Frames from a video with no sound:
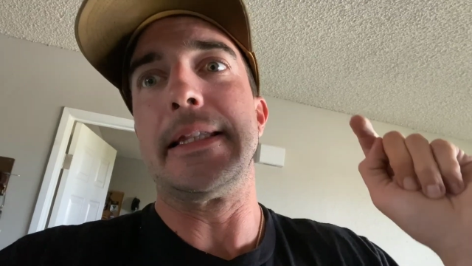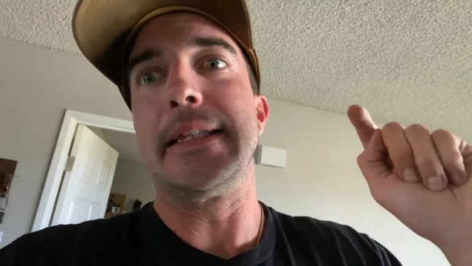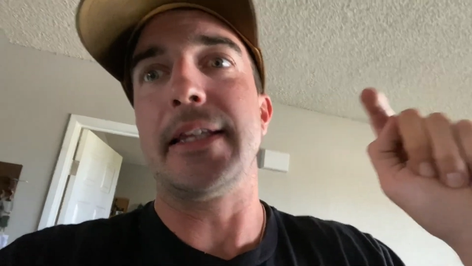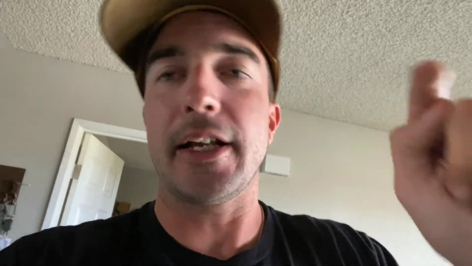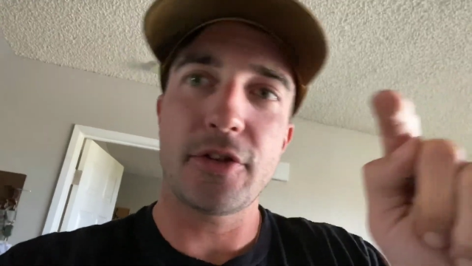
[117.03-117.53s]

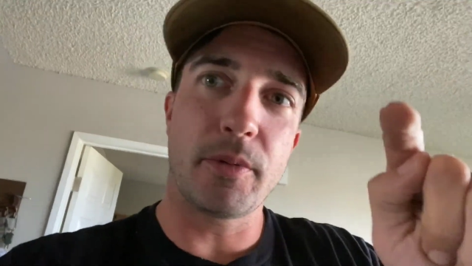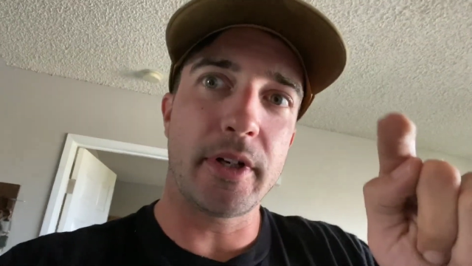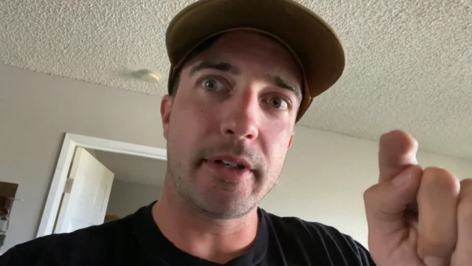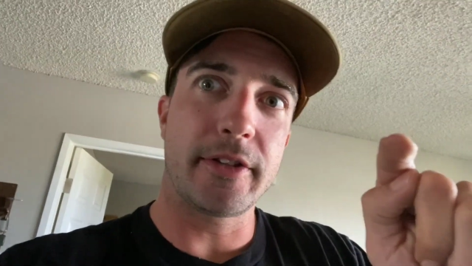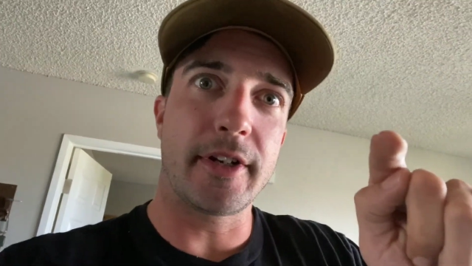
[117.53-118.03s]
That's when
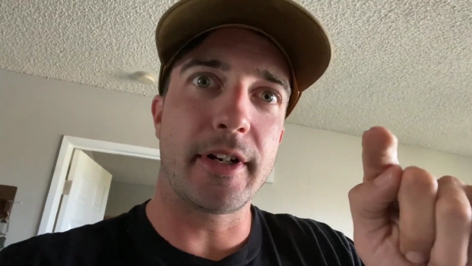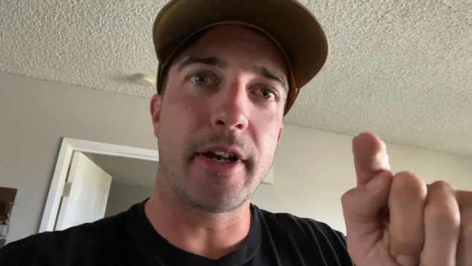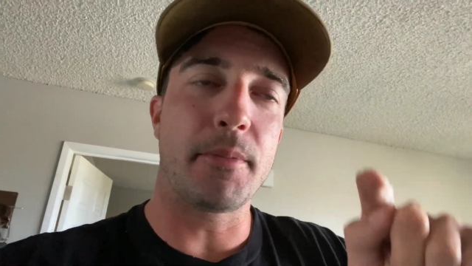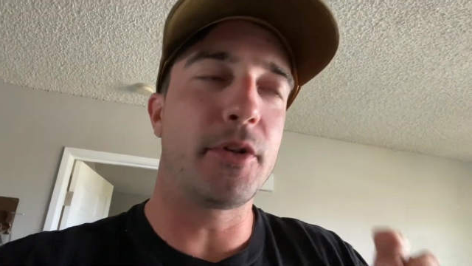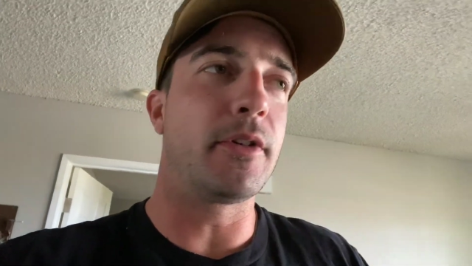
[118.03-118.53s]
it's going to
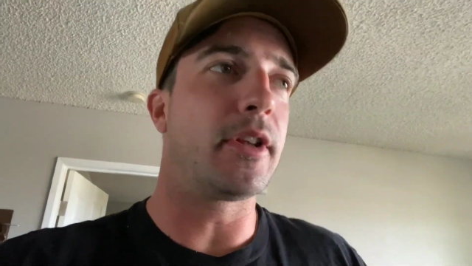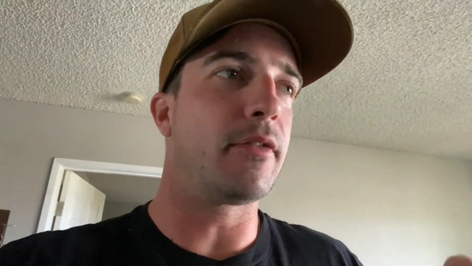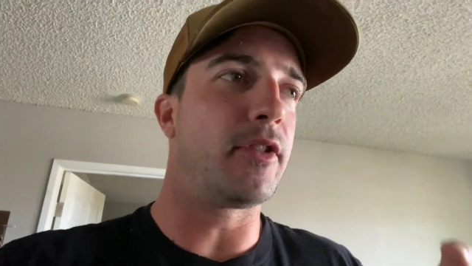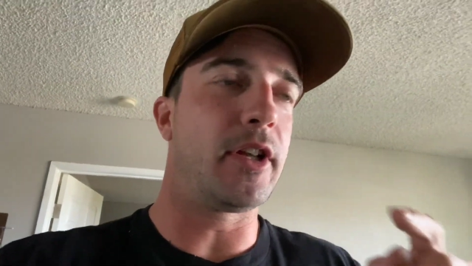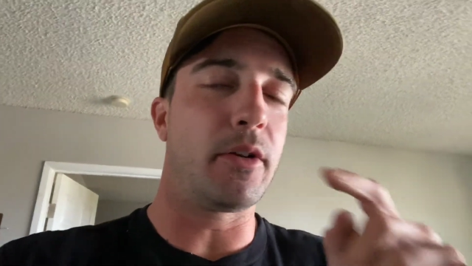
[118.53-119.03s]
come to another
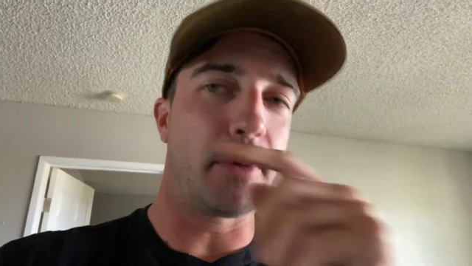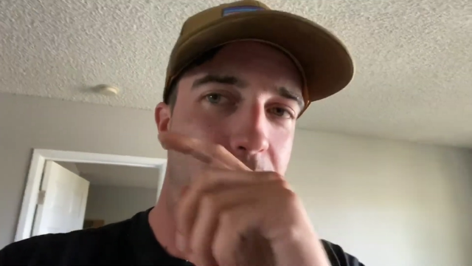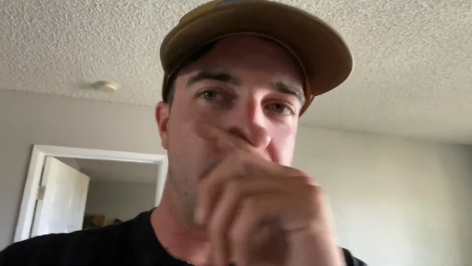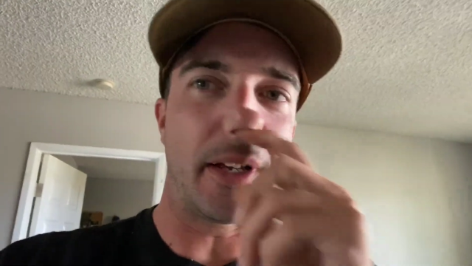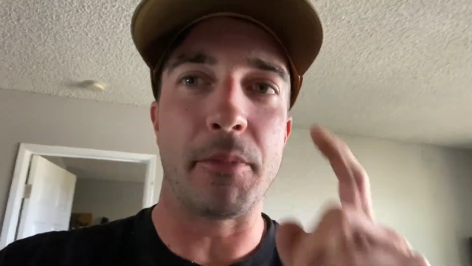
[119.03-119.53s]
video,
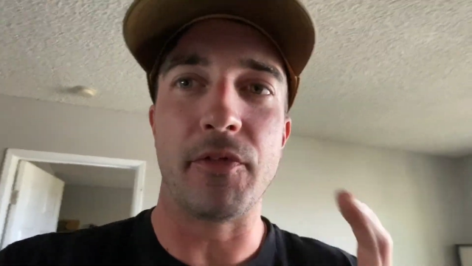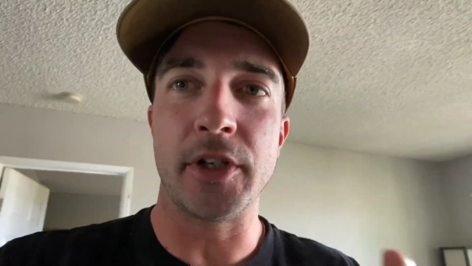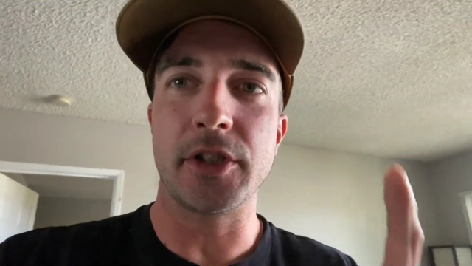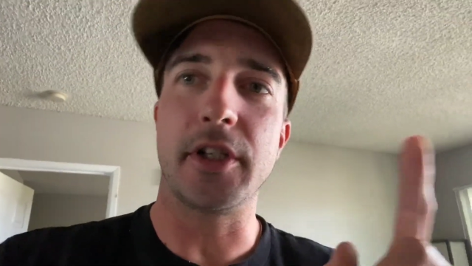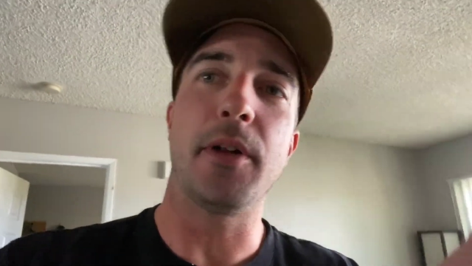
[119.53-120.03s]
because I'm
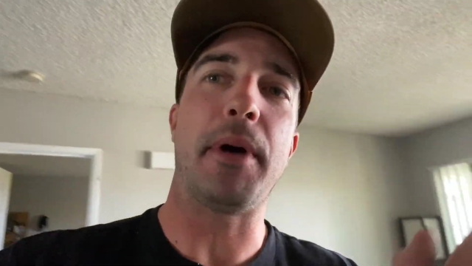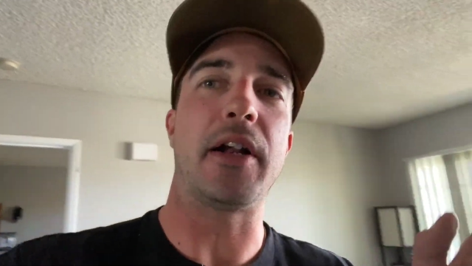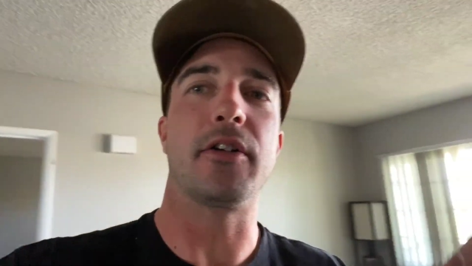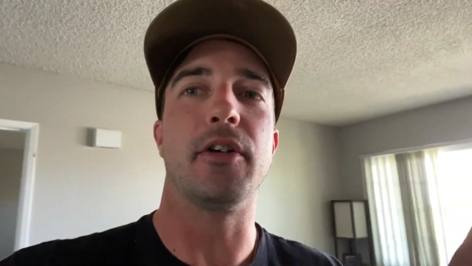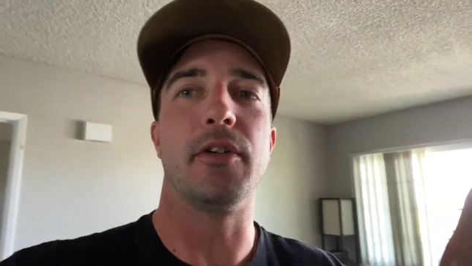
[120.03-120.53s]
eventually going to
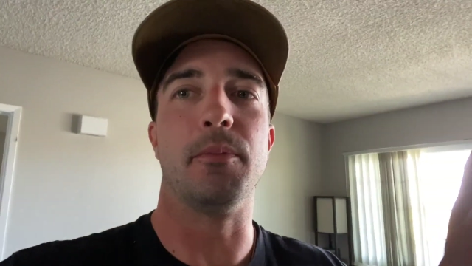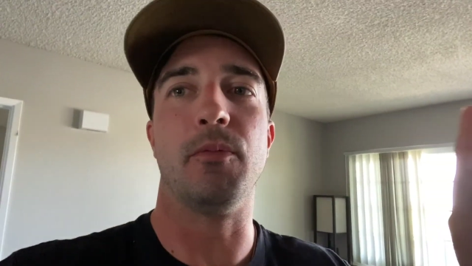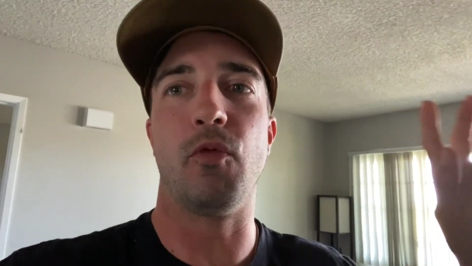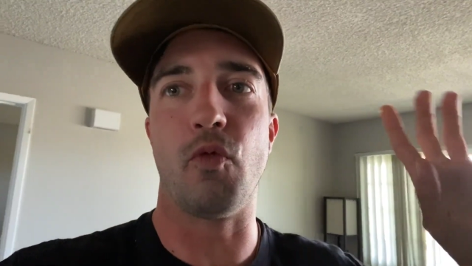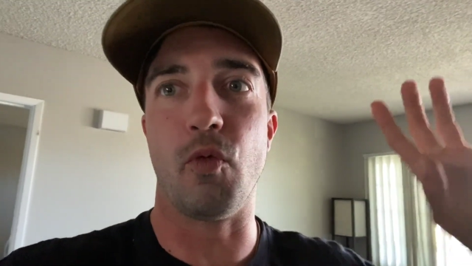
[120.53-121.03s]
powder coat them
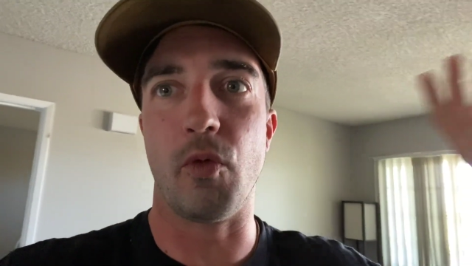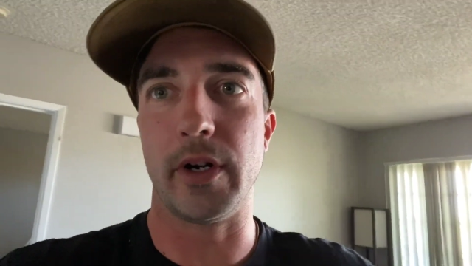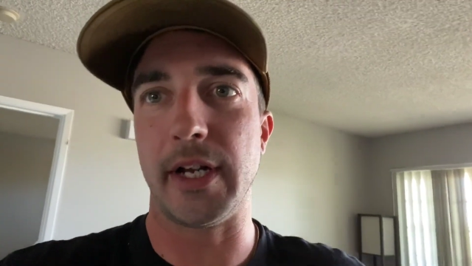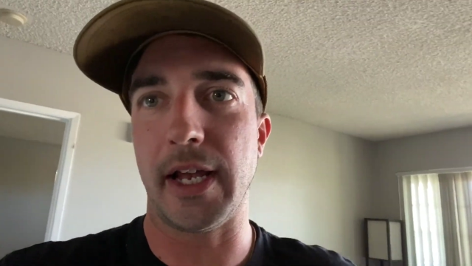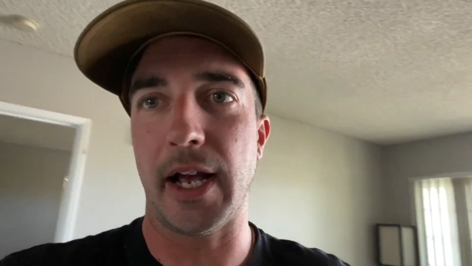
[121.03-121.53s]
one day.